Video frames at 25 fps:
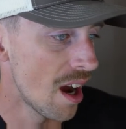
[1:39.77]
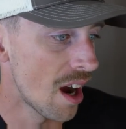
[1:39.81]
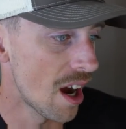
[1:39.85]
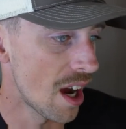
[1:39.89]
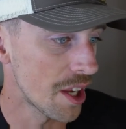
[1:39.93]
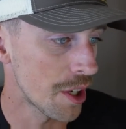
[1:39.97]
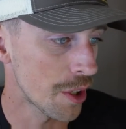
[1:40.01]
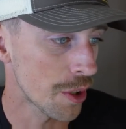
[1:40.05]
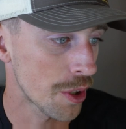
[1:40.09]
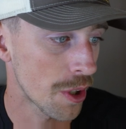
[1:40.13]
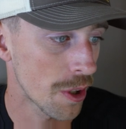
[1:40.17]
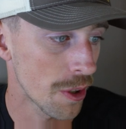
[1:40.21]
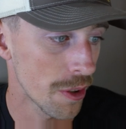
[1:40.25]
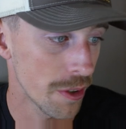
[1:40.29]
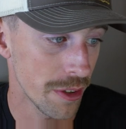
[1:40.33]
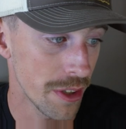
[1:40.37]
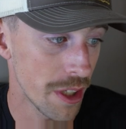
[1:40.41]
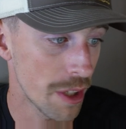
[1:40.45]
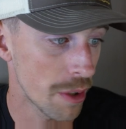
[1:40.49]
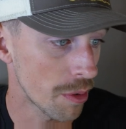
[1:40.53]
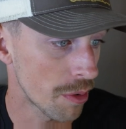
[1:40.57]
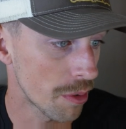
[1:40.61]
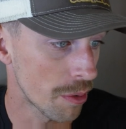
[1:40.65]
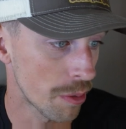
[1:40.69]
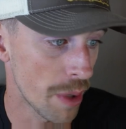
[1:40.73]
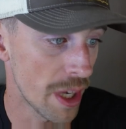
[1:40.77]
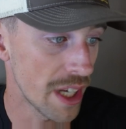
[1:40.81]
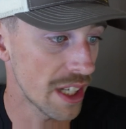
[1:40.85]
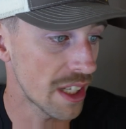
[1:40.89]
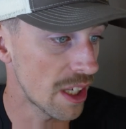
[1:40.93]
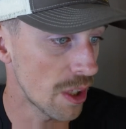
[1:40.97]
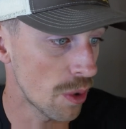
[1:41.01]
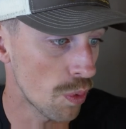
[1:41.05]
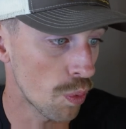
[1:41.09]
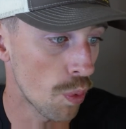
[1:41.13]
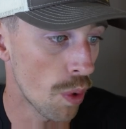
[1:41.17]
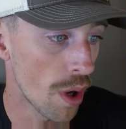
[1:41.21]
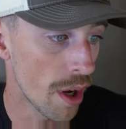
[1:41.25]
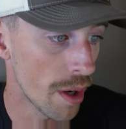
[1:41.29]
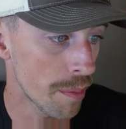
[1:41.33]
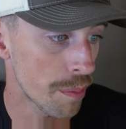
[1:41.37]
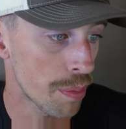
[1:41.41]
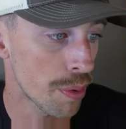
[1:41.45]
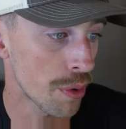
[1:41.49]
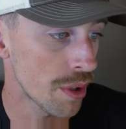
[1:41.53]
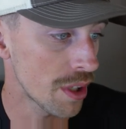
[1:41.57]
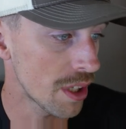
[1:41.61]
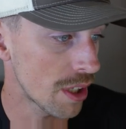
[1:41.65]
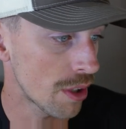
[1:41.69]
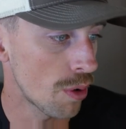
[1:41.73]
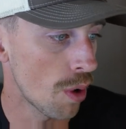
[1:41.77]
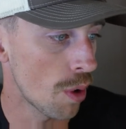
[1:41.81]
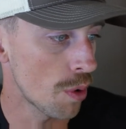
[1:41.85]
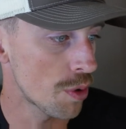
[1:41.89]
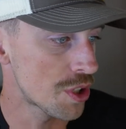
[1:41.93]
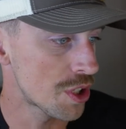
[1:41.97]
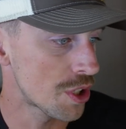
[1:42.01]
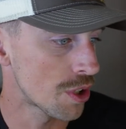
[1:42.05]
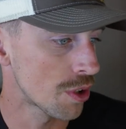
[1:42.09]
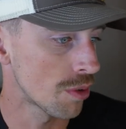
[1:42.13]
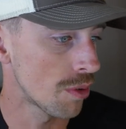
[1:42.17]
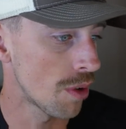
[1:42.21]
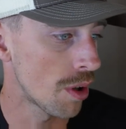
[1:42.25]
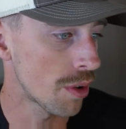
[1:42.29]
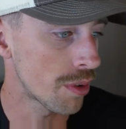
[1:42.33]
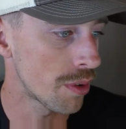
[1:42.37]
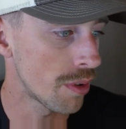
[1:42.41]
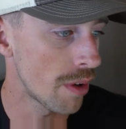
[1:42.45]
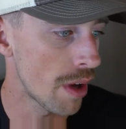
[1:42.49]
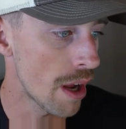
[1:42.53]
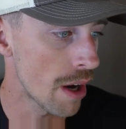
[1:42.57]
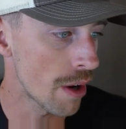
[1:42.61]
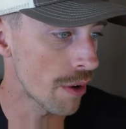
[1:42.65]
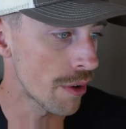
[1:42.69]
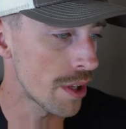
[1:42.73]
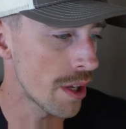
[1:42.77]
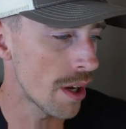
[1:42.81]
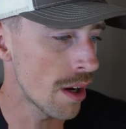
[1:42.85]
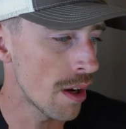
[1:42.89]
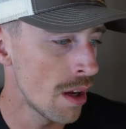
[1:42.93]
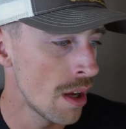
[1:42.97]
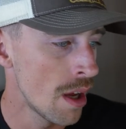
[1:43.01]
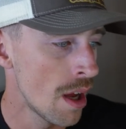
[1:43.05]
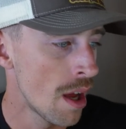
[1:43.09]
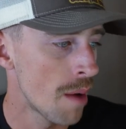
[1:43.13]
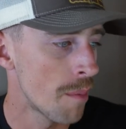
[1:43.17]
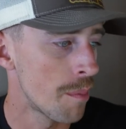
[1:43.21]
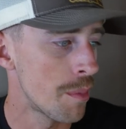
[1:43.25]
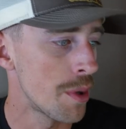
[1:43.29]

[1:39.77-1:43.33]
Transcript: You're currently ranking 1 pretty close to your local area,